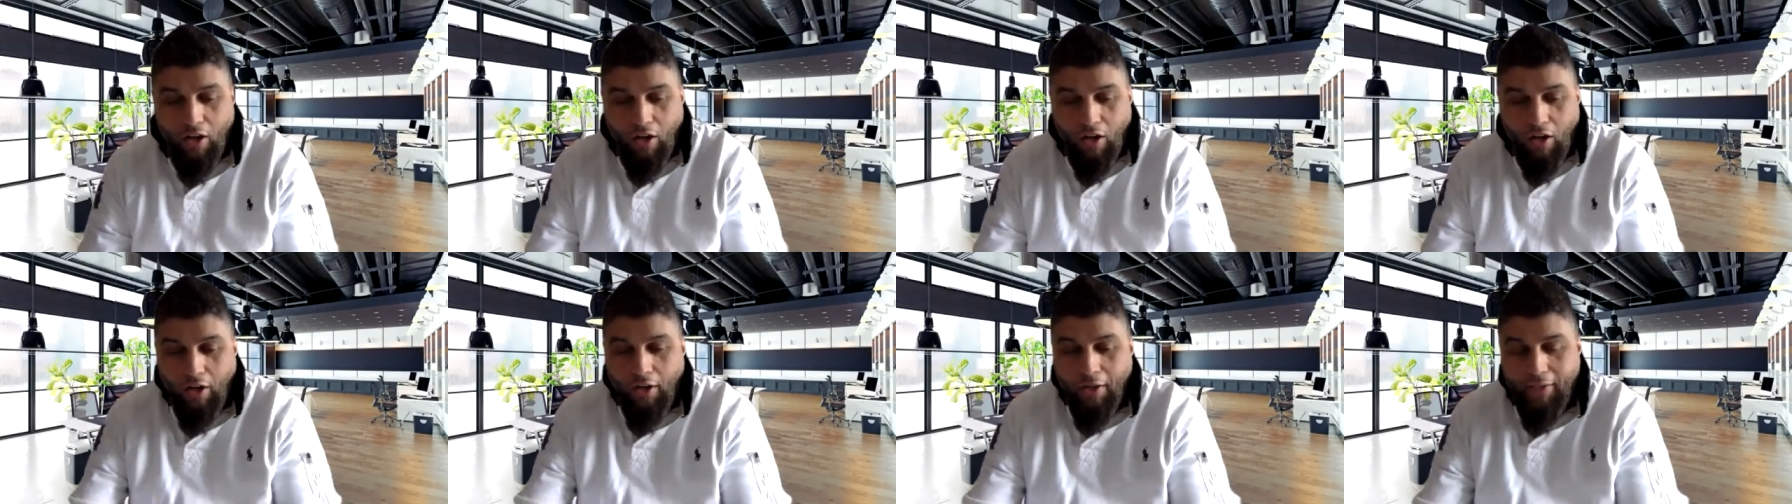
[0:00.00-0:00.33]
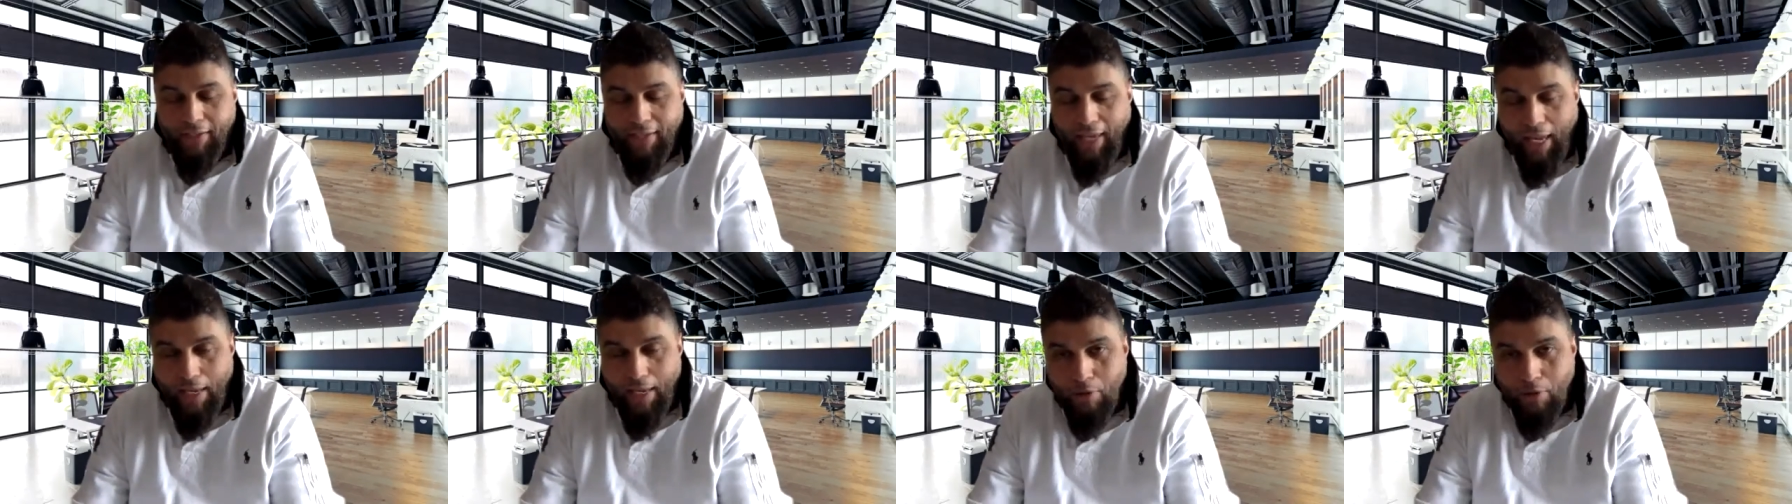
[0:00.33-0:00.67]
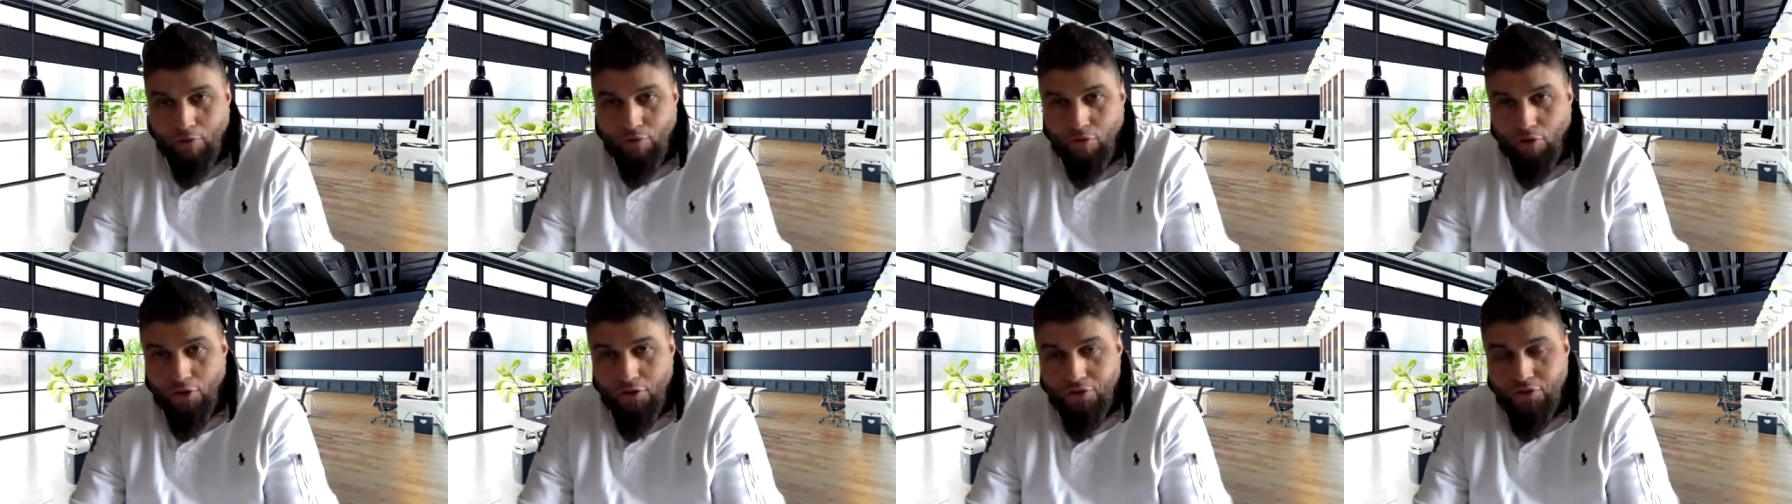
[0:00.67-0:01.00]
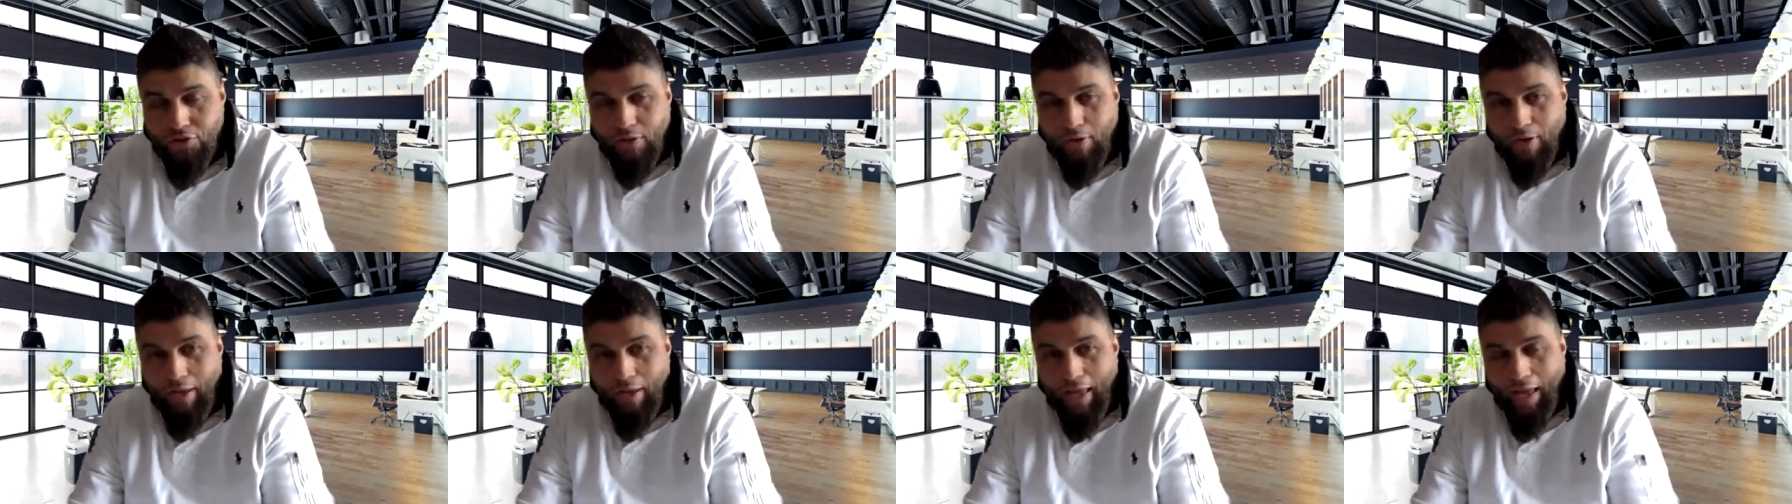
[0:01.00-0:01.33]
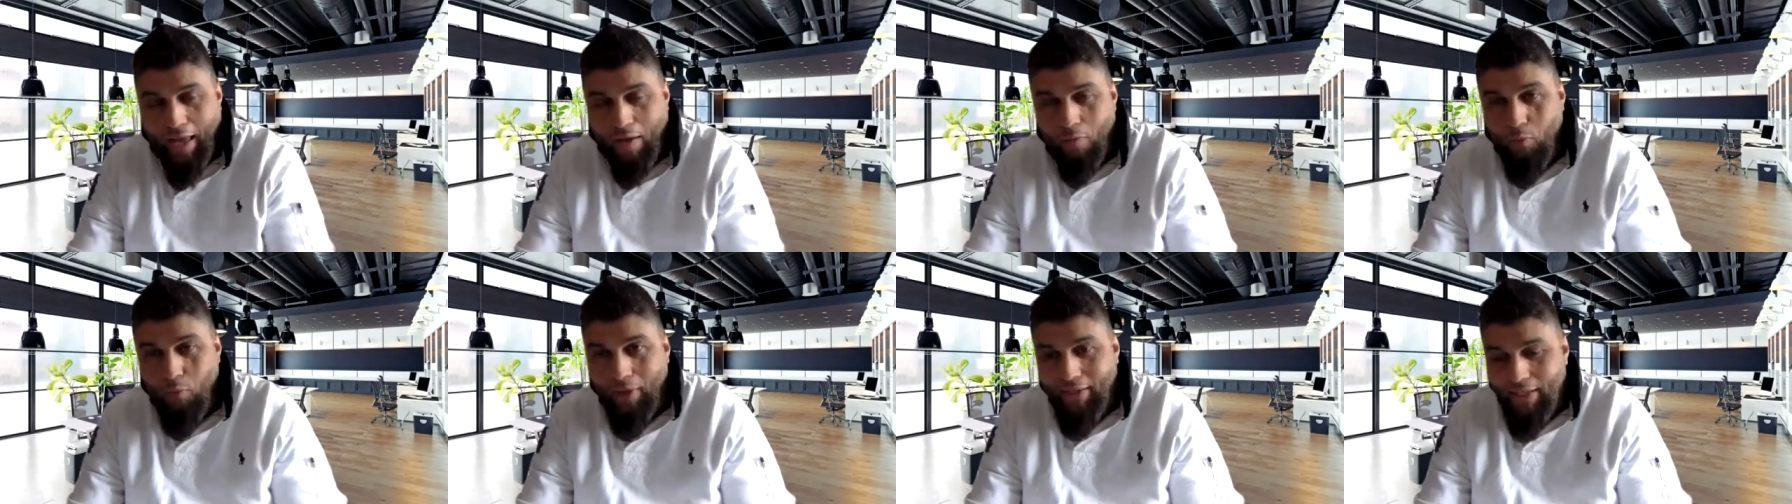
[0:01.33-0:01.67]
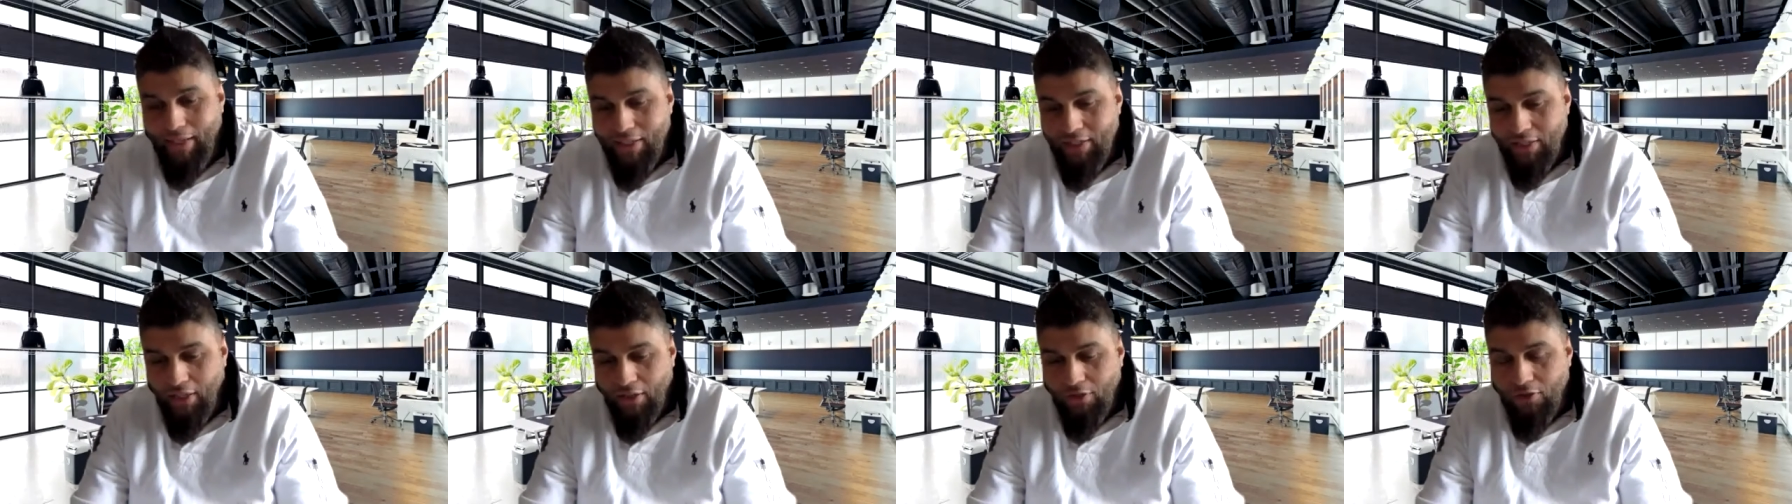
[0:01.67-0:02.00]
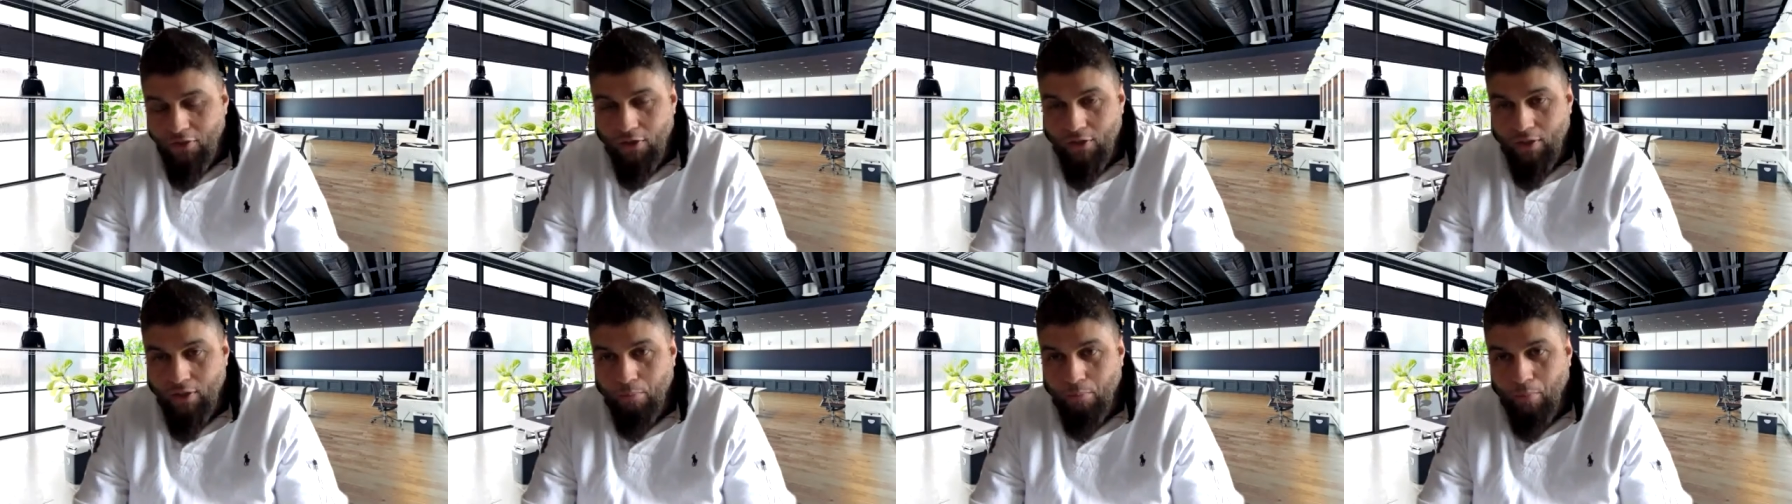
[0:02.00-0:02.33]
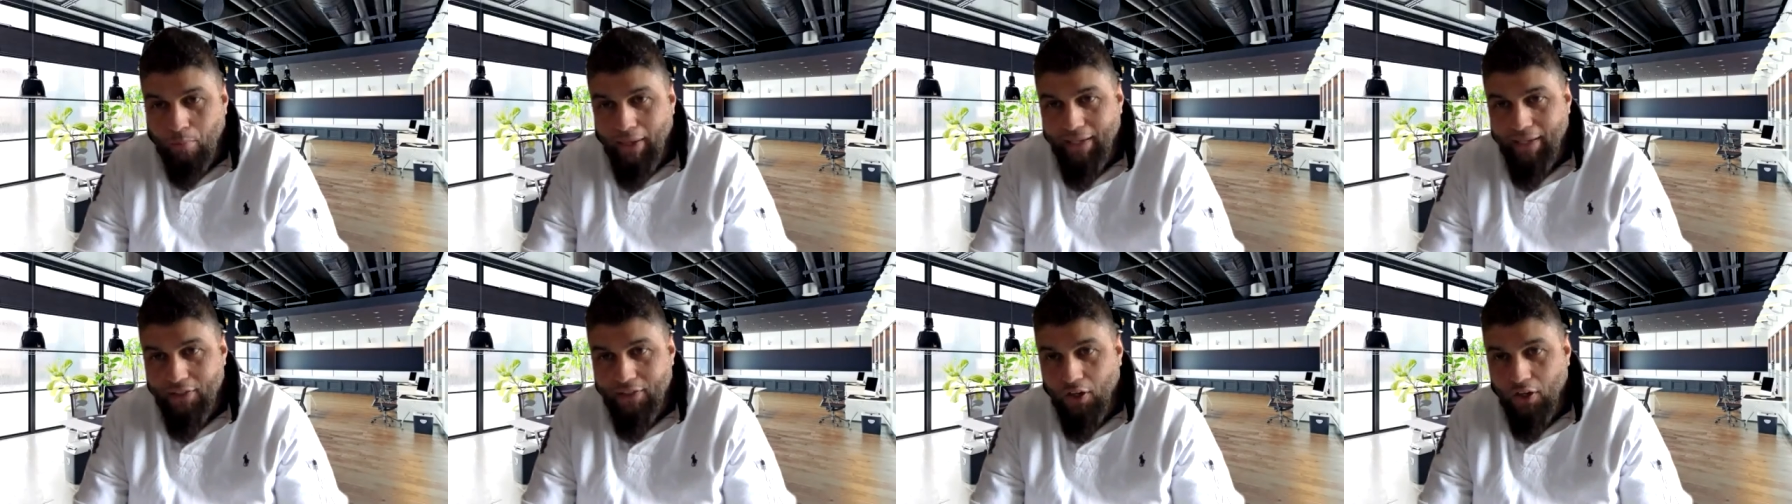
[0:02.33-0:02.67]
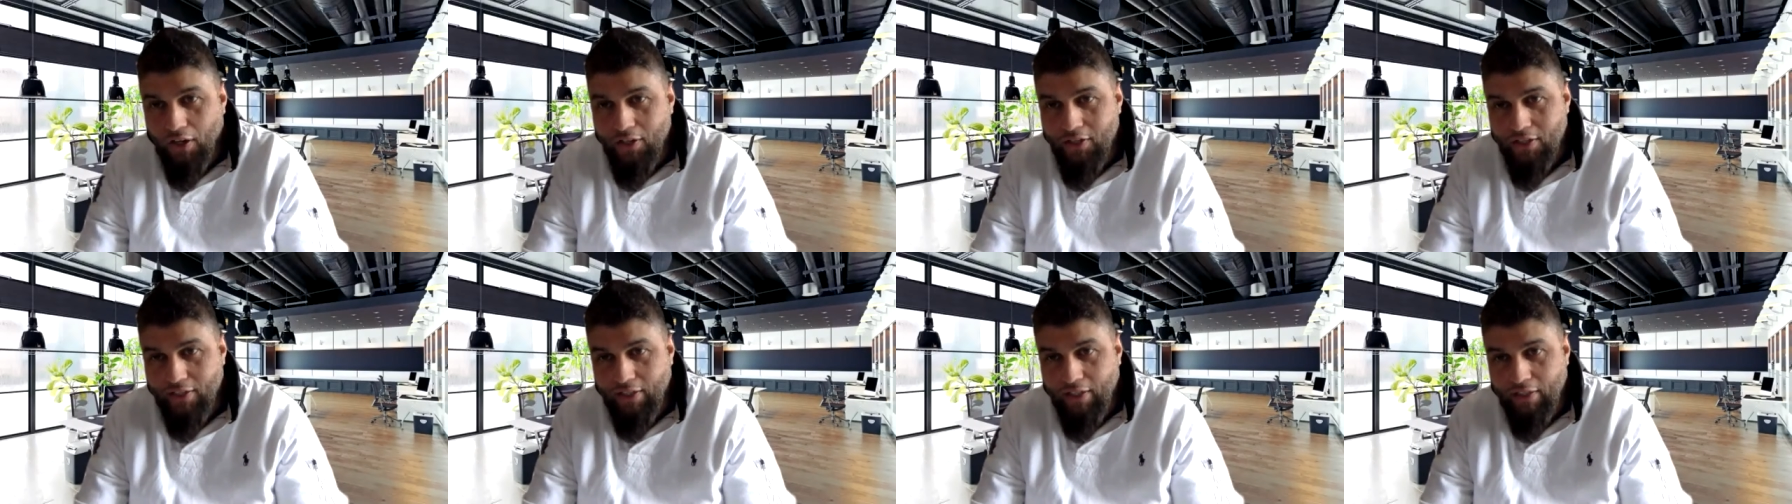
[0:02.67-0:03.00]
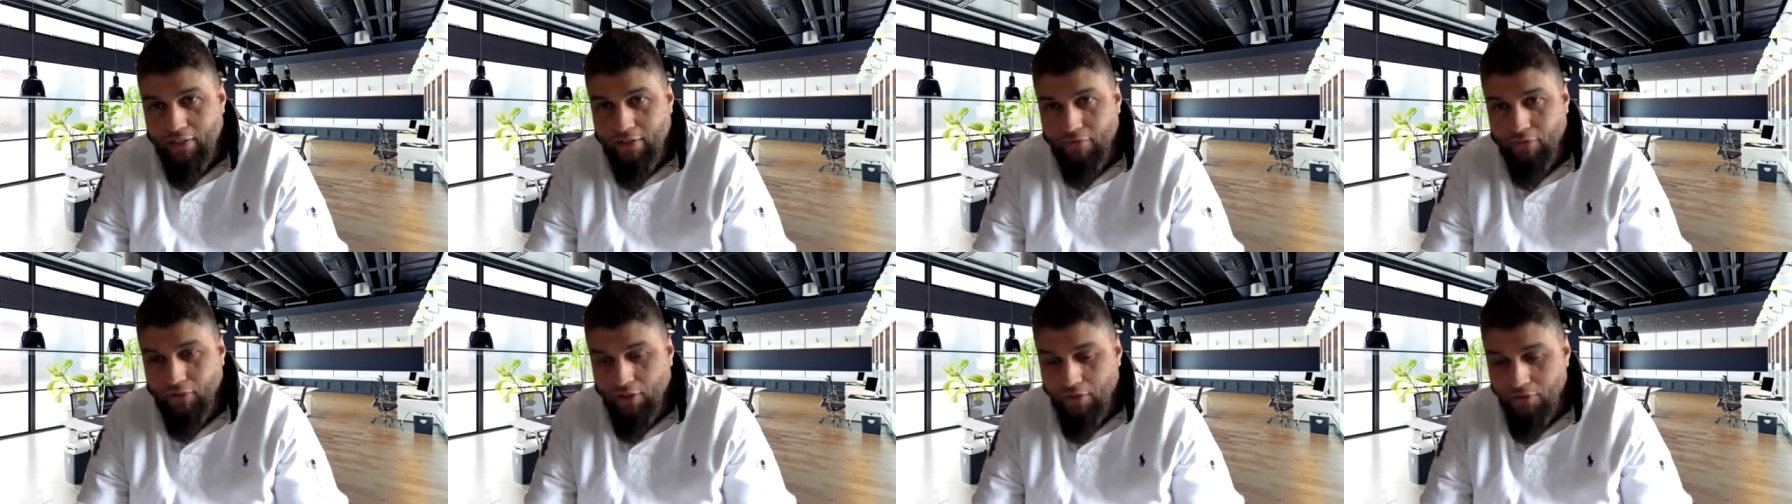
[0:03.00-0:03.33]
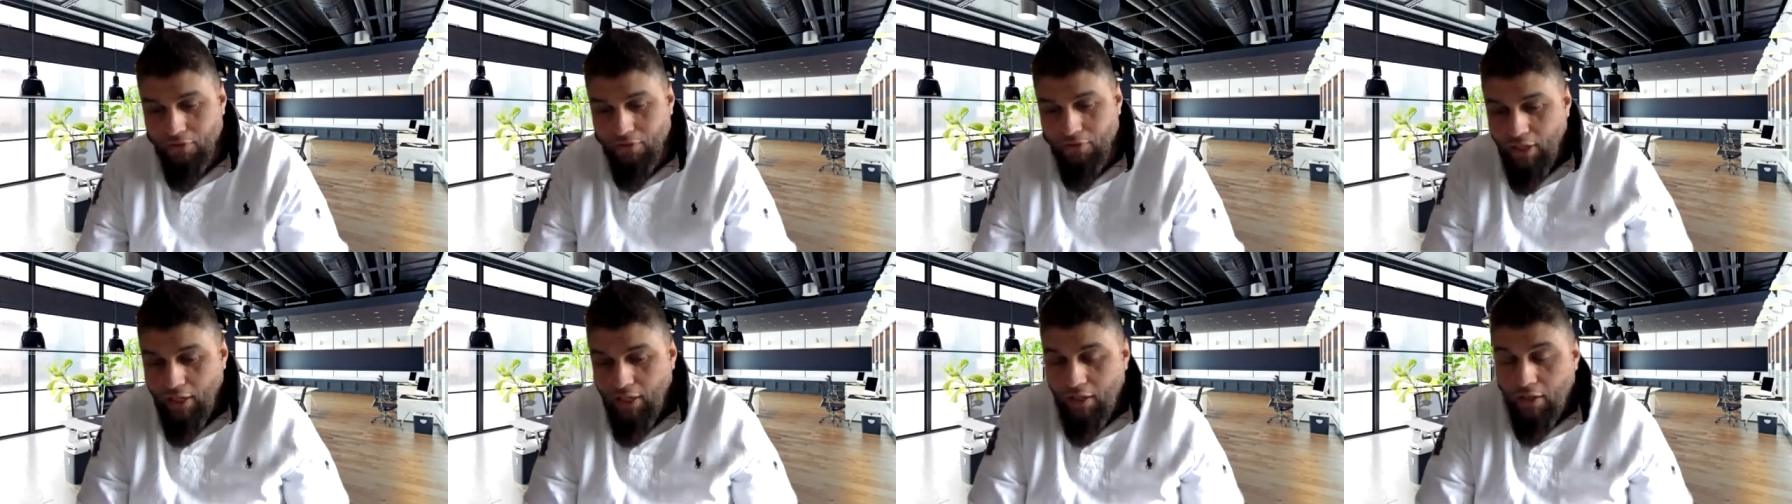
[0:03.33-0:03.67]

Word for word: I, came across uh, when listening to some Mike Tyson interviews.